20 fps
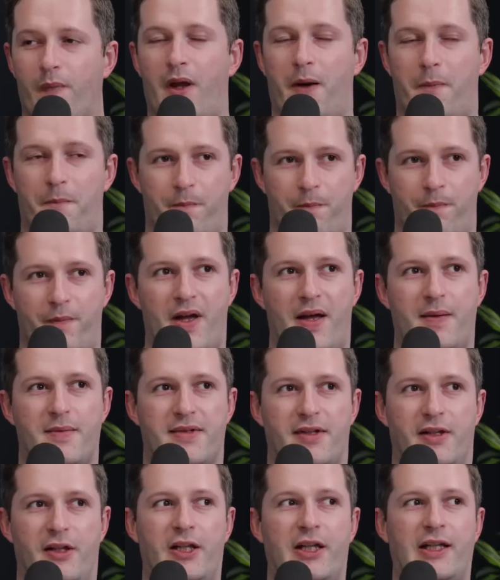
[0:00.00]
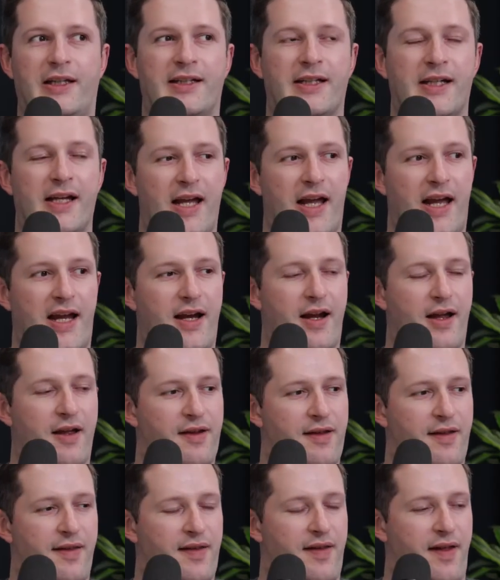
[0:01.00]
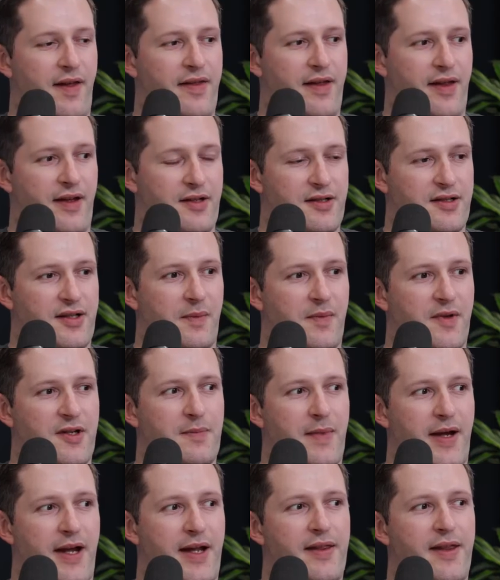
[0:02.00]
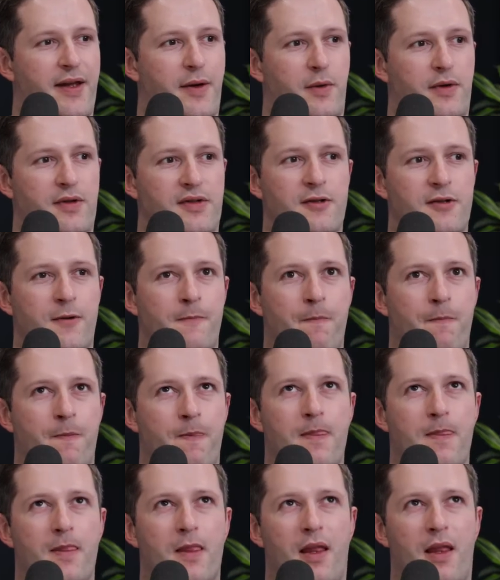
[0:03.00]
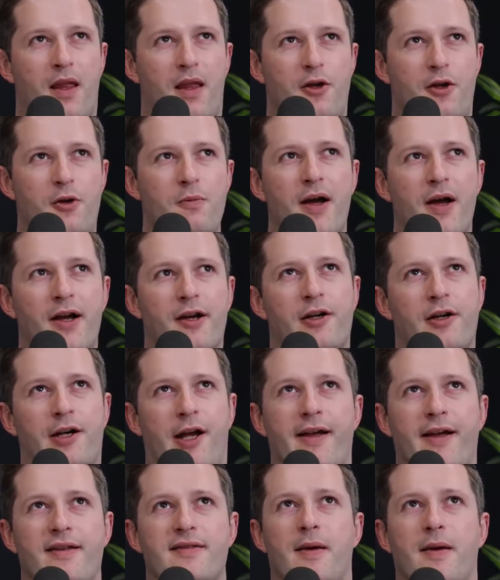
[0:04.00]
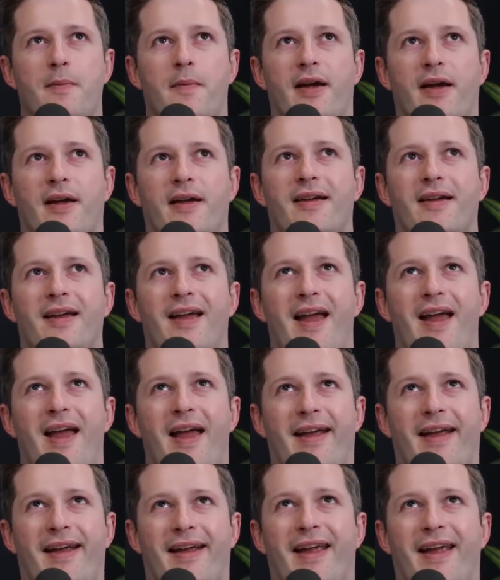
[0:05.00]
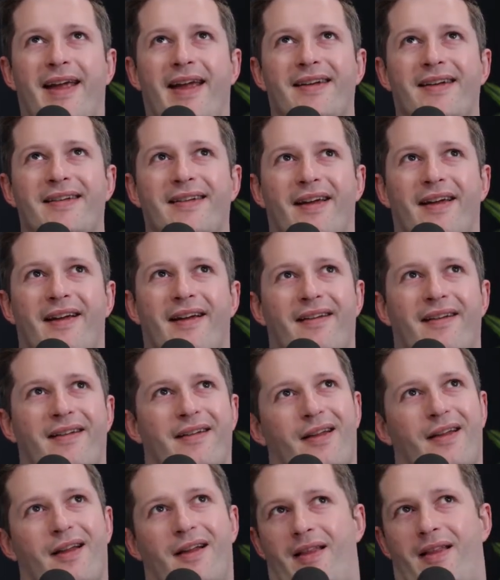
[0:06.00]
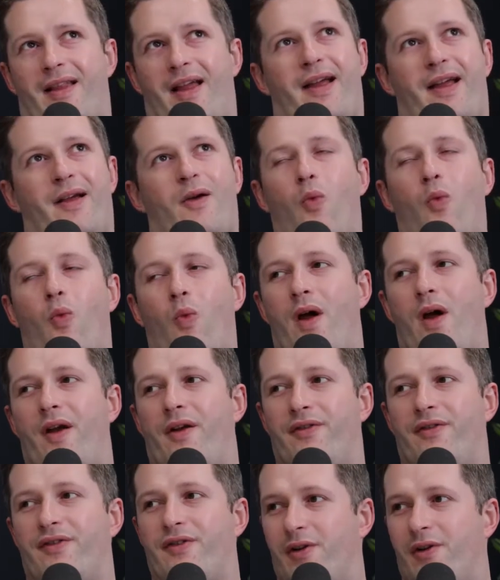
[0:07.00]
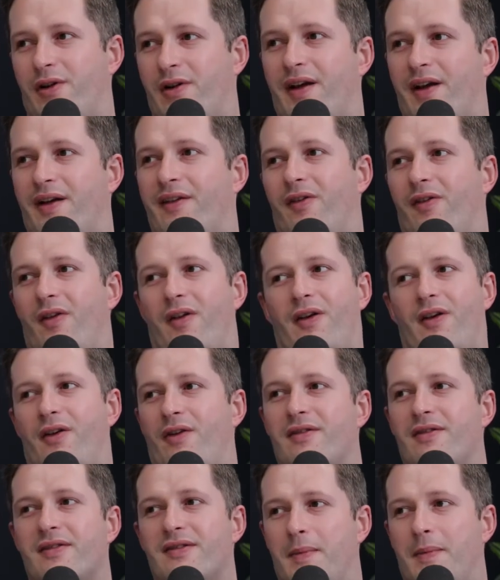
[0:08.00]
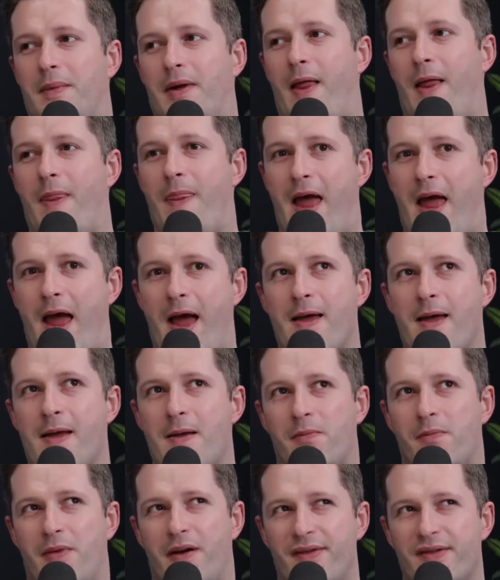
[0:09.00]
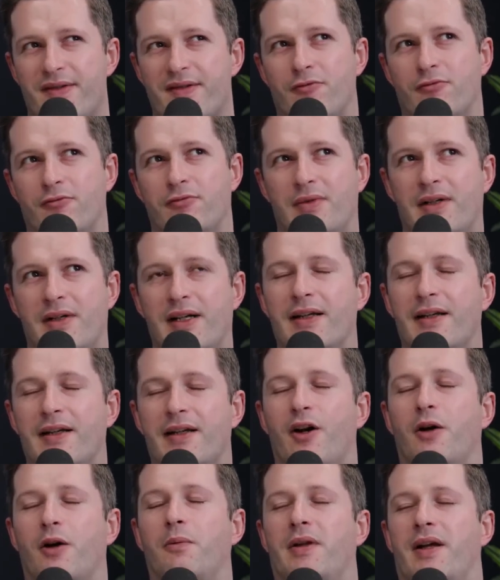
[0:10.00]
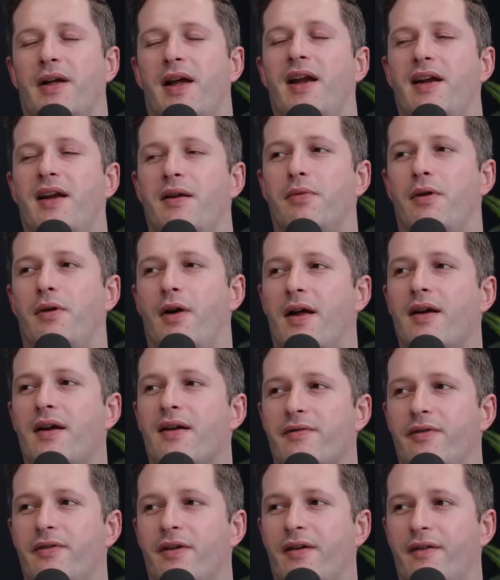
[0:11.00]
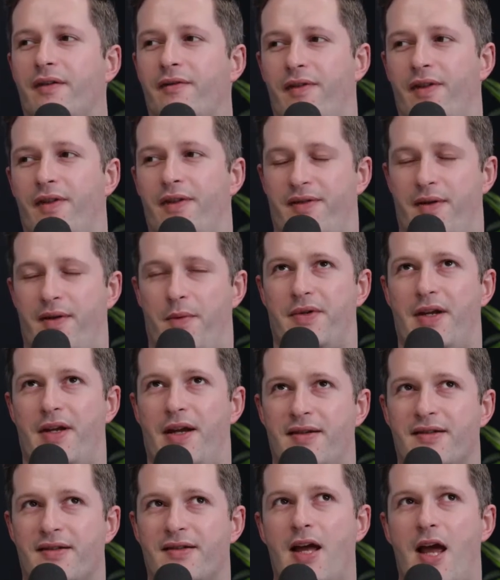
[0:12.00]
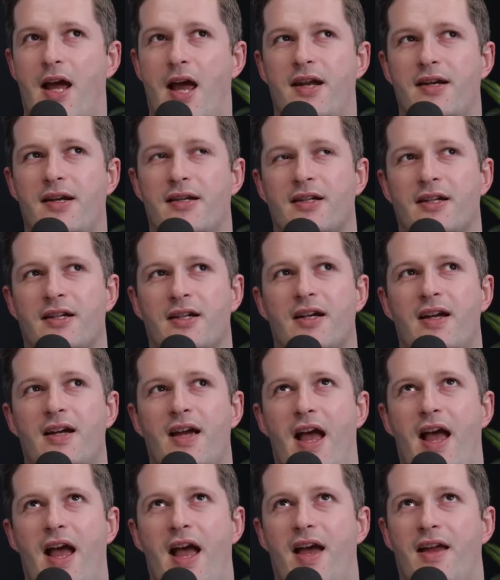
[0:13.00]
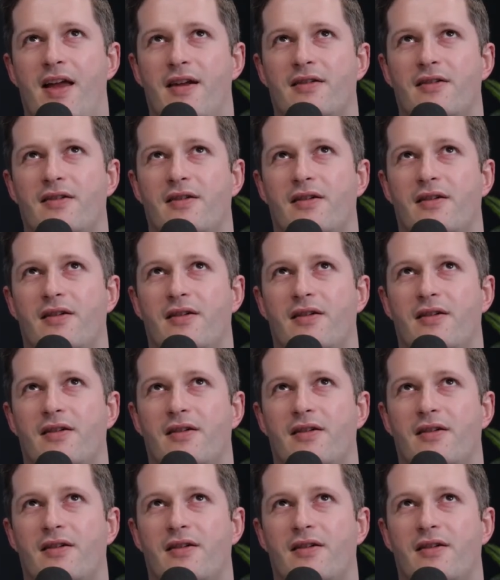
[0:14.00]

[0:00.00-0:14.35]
Yep, absolutely. And I think the other thing that just jumped into my head there was, you might create something and get like 1 or 2 clicks on it, something like that. But if it's a really complicated product for someone to understand, and